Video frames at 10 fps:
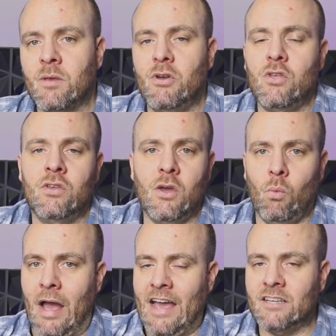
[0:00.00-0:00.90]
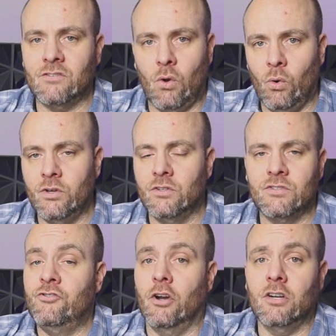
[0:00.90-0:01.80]
but you can get wax,
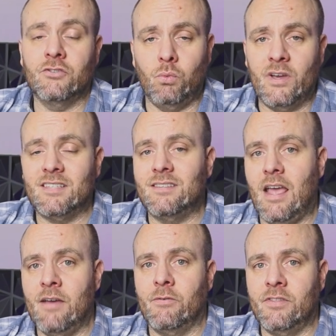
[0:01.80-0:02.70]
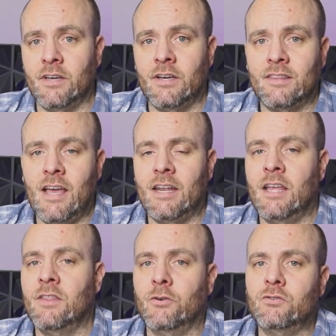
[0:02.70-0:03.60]
oils, jars, wicks, everything like that.
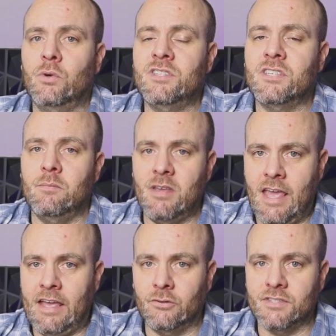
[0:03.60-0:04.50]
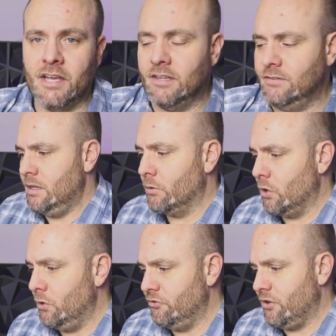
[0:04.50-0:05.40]
And the first one is gonna be Candle Science. Now we'll
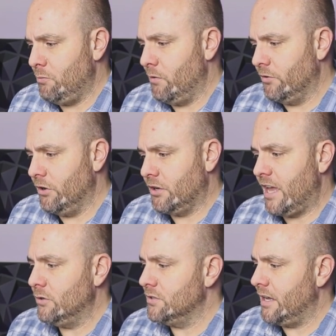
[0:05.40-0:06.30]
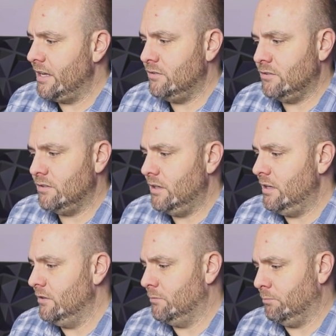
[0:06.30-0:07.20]
go ahead and jump over here. Candle Science
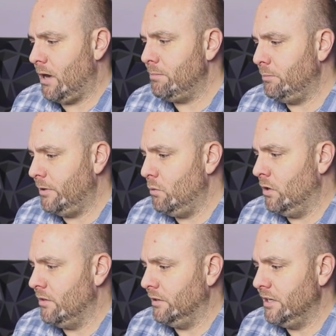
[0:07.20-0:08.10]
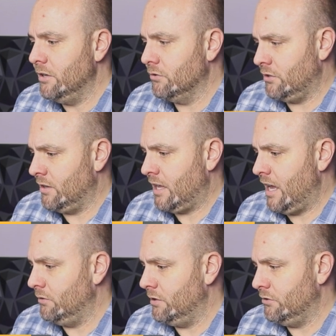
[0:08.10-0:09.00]
is probably one of the leaders in the
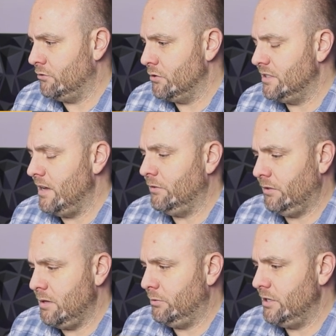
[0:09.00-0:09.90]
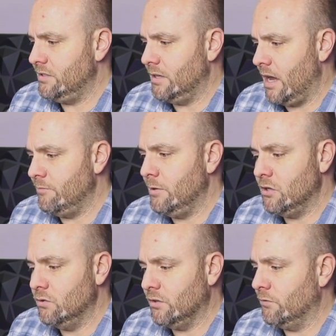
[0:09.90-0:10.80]
candle industry, definitely a place that I've been
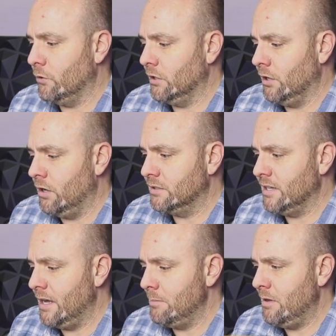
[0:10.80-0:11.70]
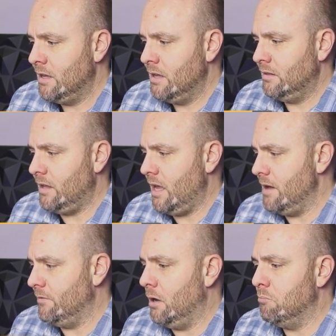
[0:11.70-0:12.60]
using for a long time. They
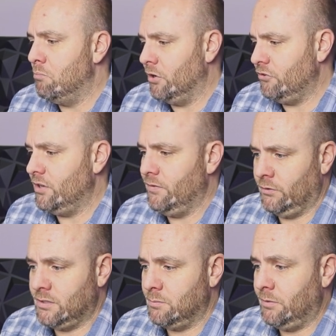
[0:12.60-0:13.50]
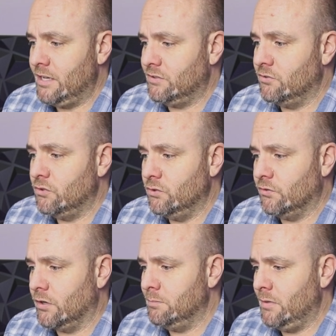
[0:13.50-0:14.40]
have a bunch of different supplies to choose
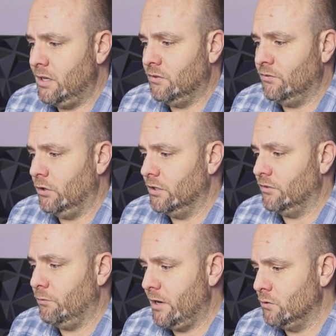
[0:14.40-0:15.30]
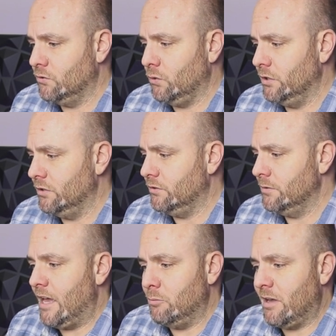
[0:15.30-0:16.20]
from as far as fragrance oils,
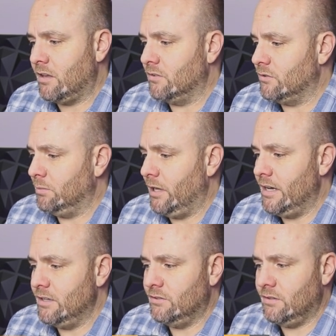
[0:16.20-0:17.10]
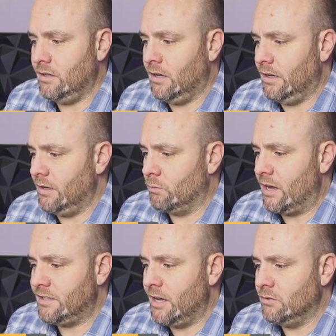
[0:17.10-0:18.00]
candle making supplies, uh,
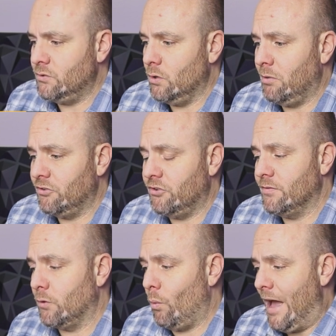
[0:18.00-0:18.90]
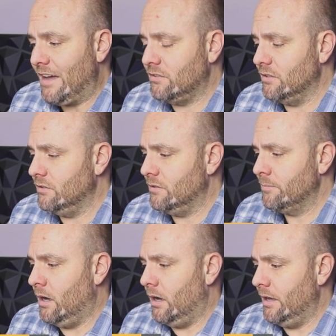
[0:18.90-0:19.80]
right down to a bunch of different waxes,
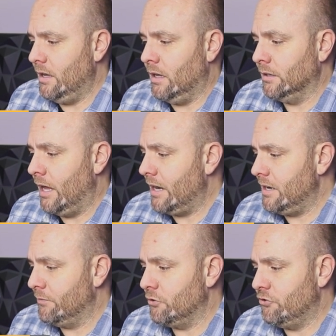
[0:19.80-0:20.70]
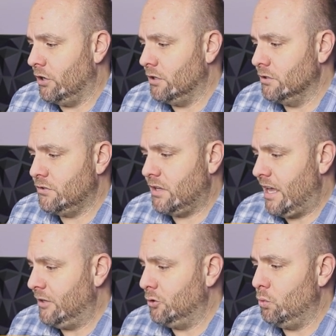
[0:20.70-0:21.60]
uh, a lot of different jars,
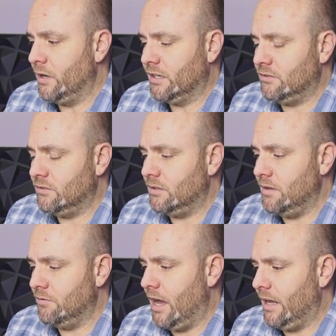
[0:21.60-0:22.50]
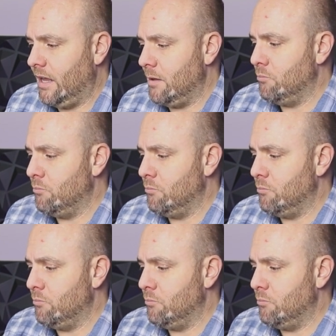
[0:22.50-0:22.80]
candle wicks. They've got a